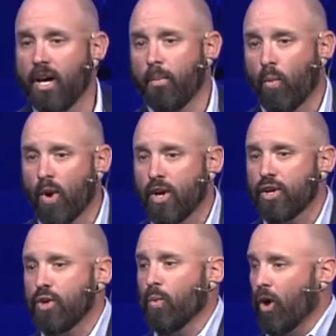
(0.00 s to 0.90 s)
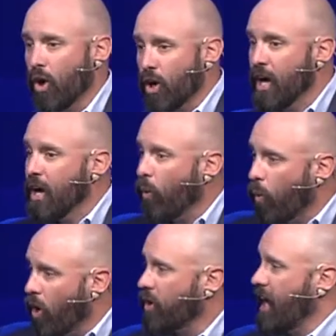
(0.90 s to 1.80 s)
up where you are,
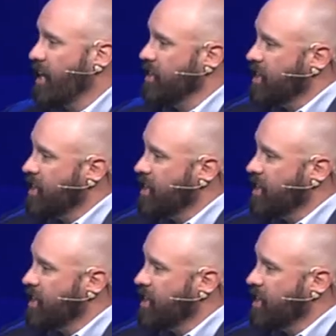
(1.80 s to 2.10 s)
walk out in